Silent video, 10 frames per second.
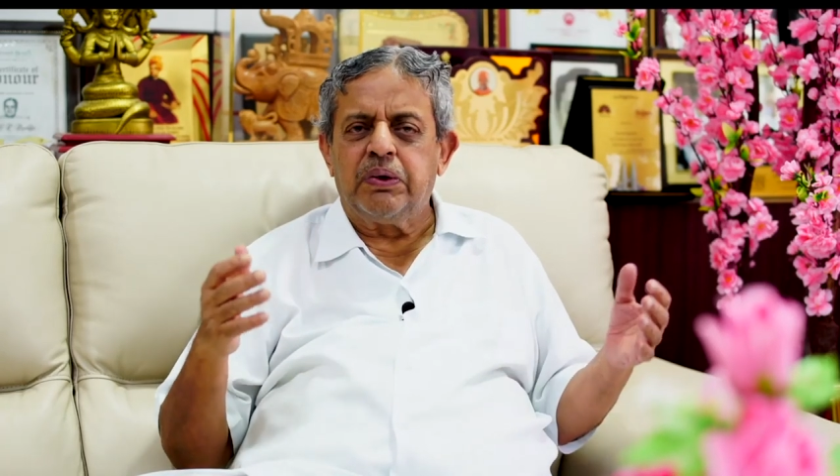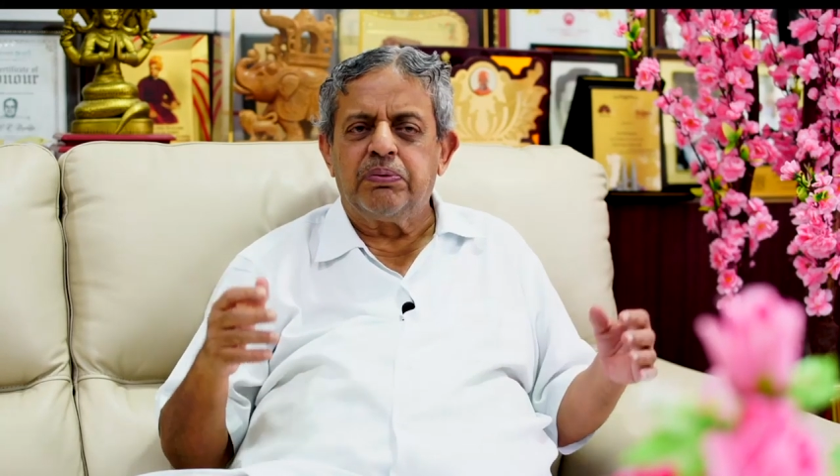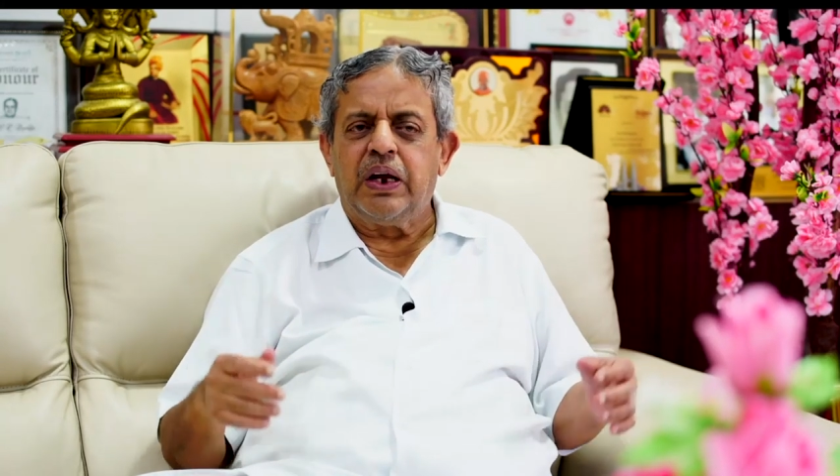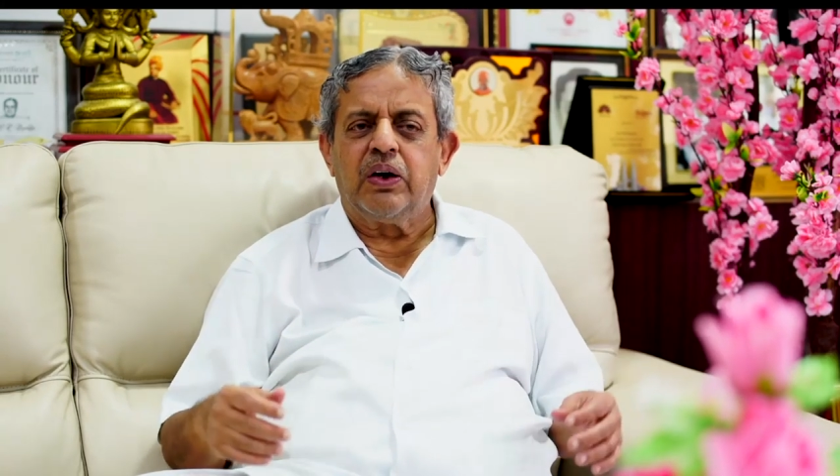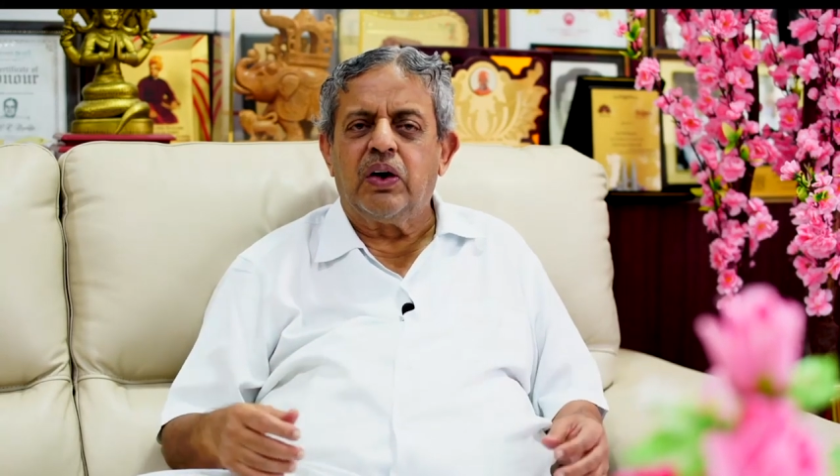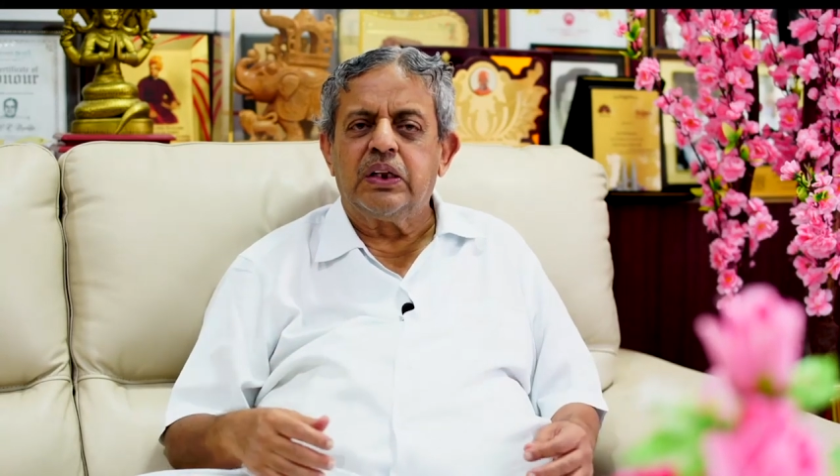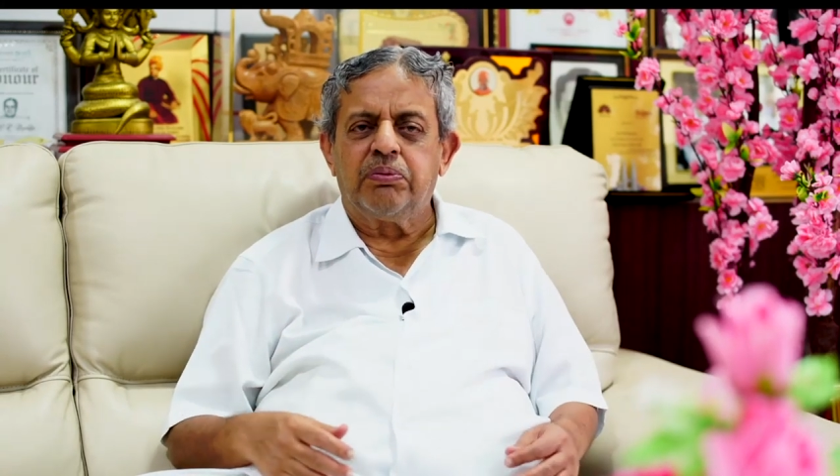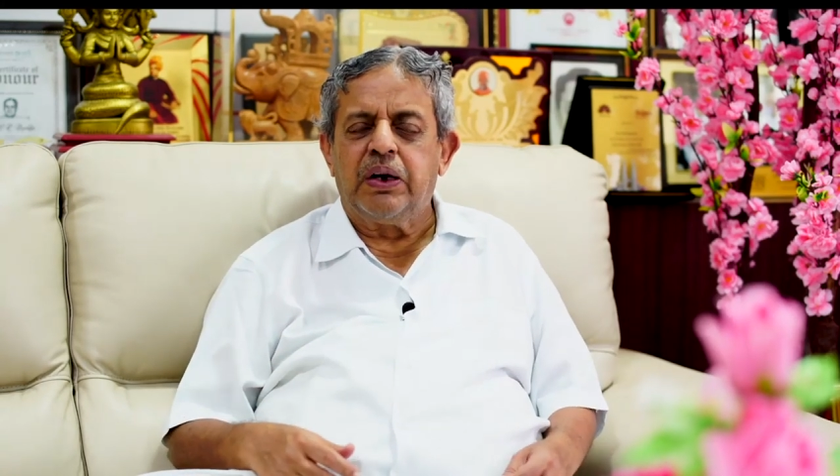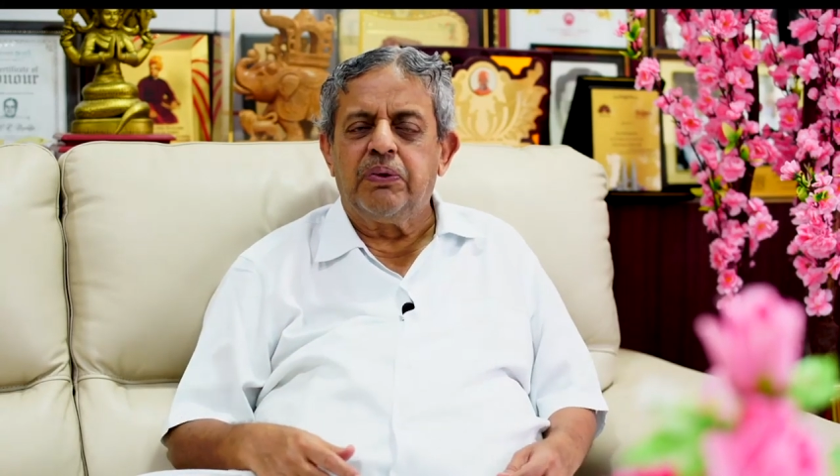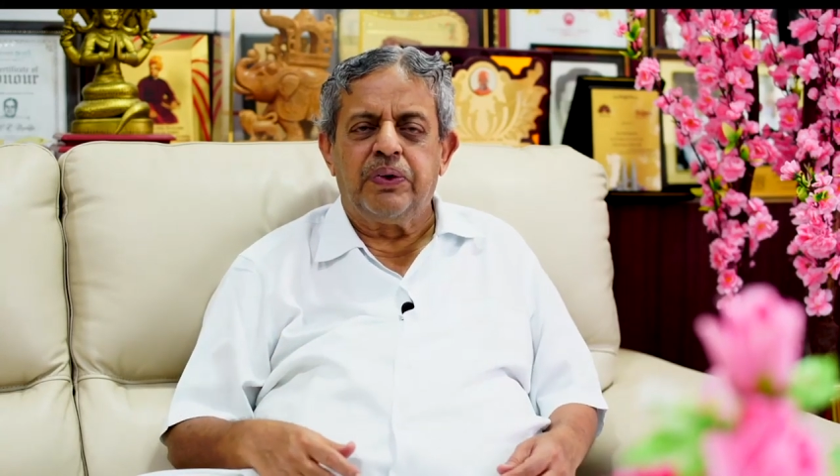of people have got
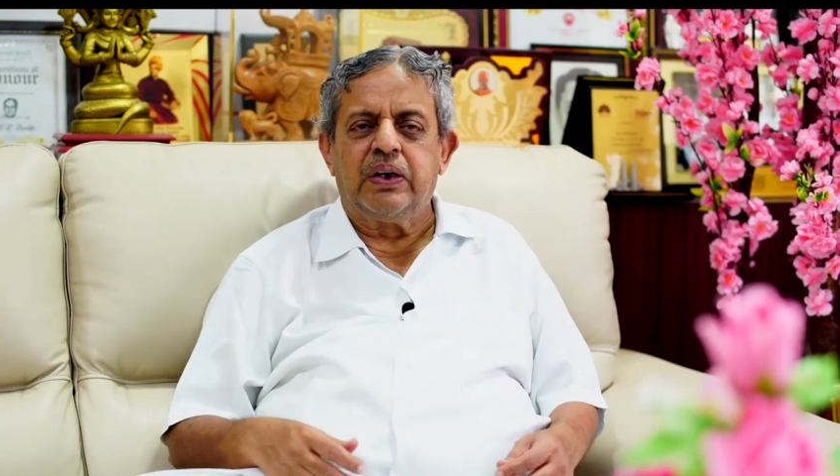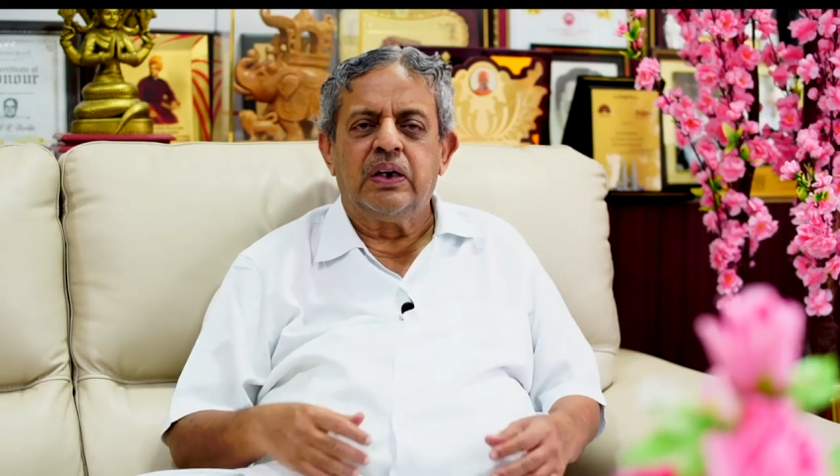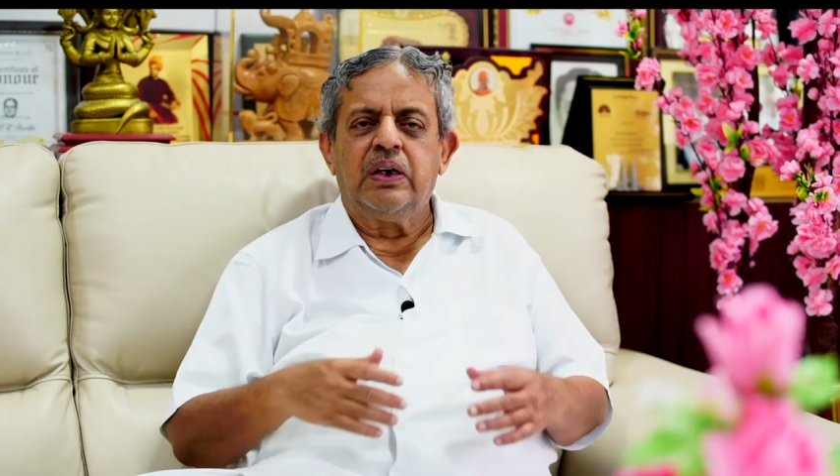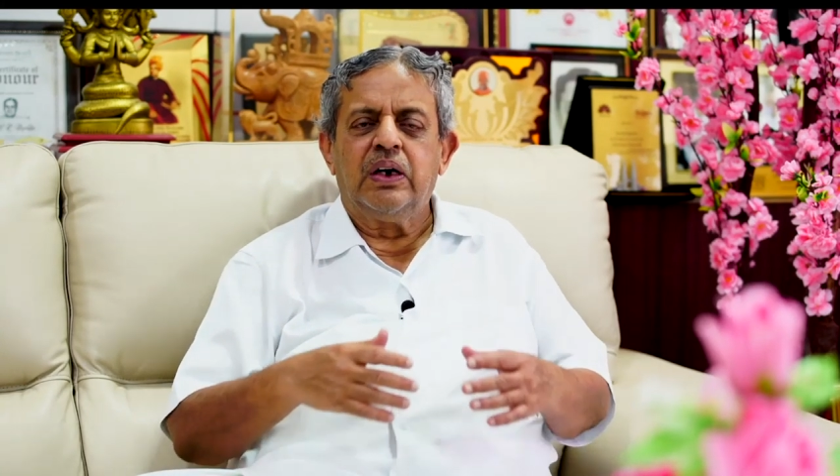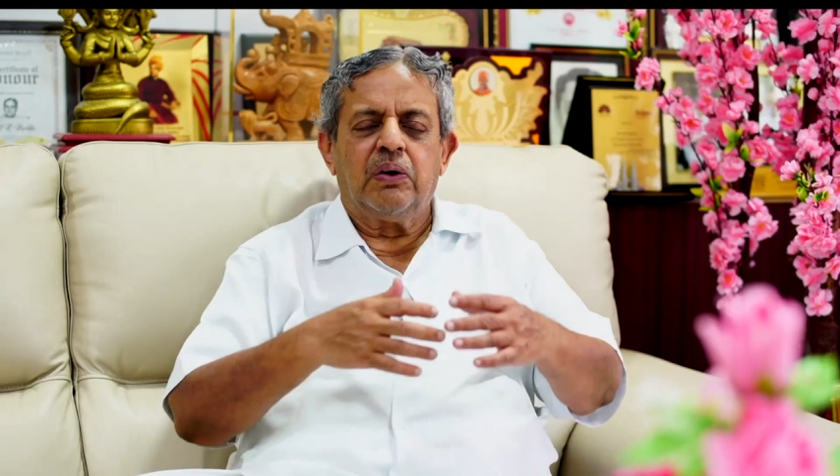the benefit